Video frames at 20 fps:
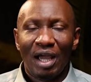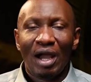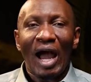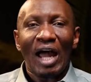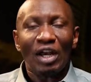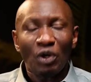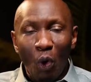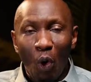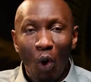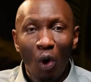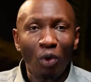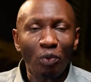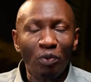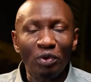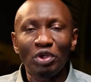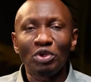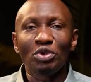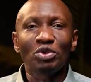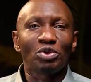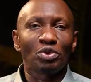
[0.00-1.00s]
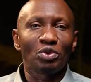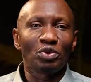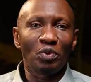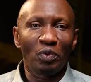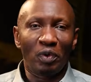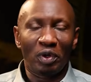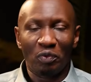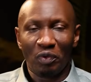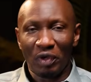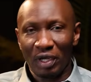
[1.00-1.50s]
And all we used to do
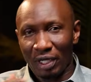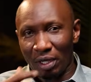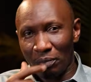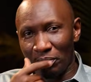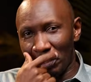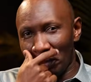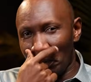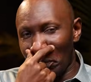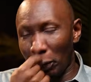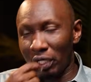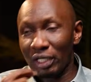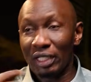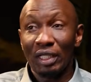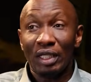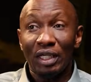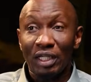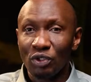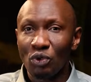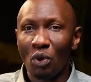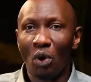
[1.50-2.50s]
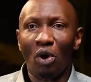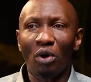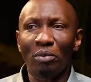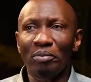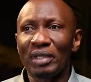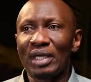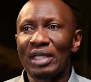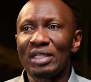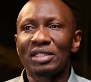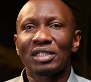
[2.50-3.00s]
when we wake up in the morning, he'd call
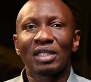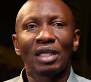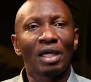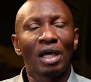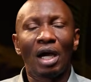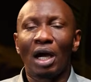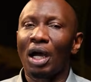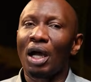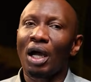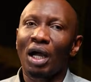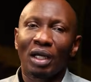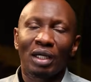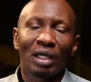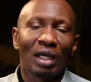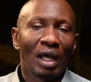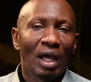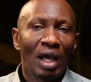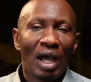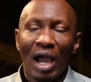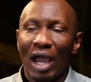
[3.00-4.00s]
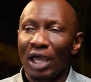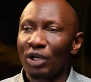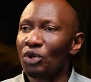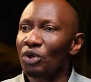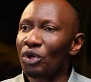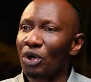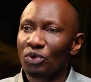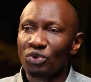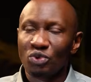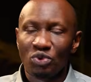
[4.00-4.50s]
me and say, I
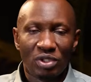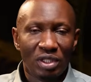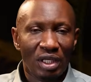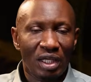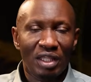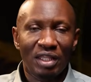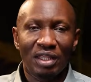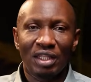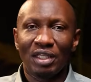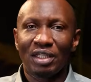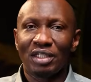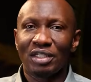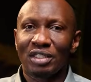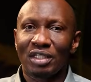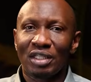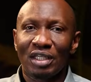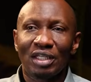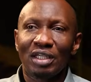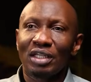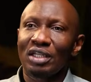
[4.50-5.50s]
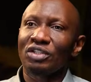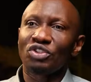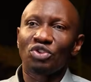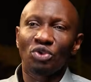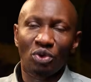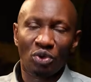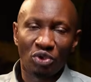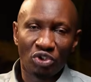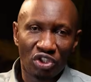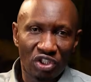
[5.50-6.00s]
don't know how to say this. She
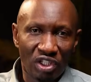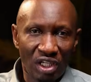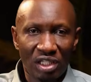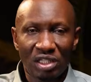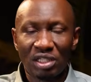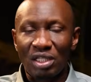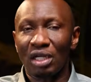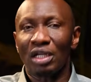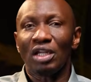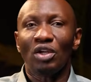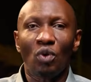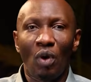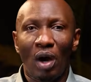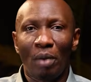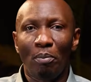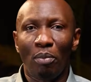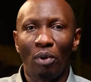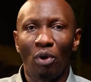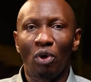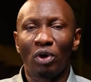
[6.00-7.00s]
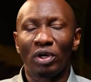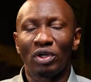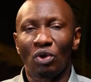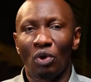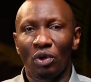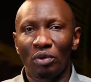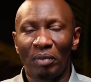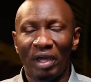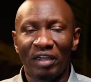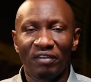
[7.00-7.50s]
just threw a board
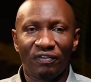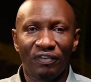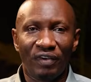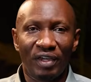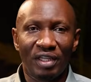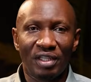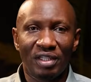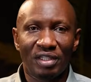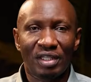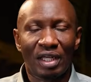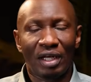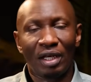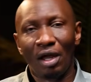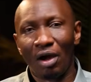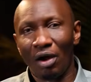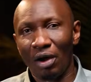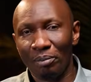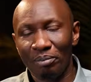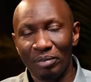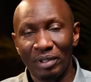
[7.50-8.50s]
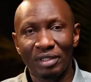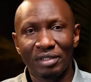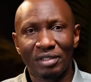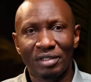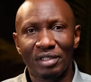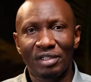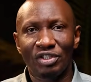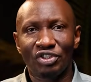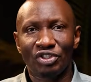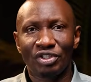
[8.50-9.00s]
on my face and now I'm being
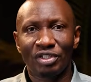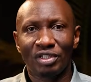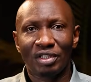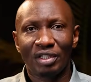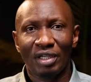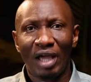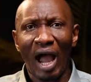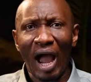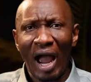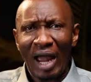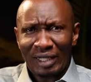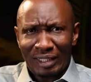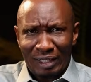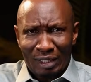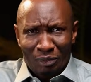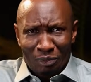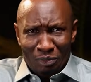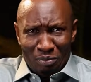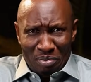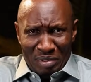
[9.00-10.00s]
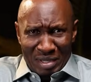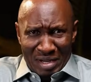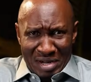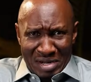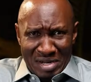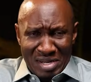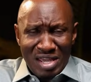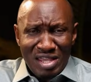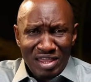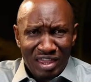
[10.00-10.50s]
stitched. And I would be
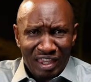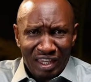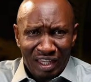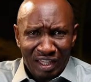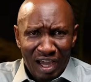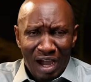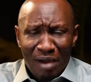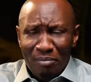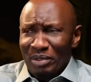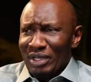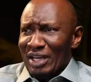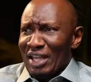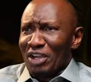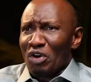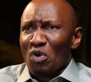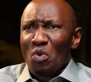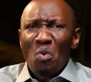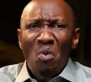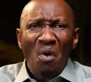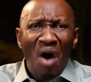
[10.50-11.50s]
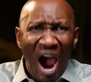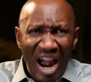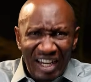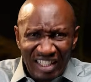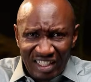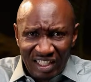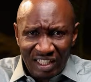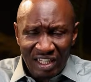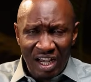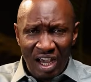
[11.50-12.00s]
writhing. I'd be like,
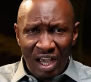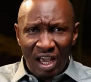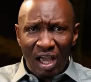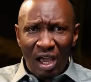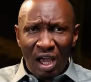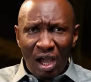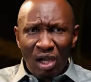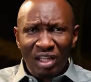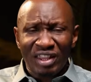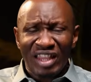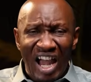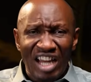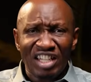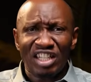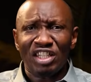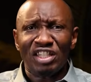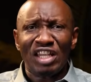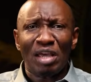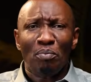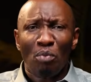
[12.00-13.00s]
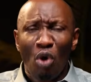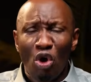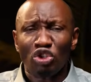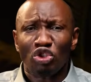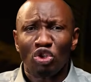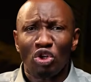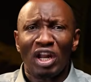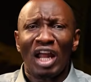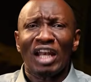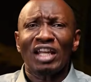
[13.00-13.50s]
what? That is
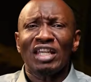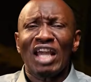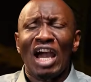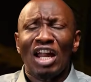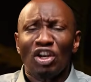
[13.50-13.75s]
emotionally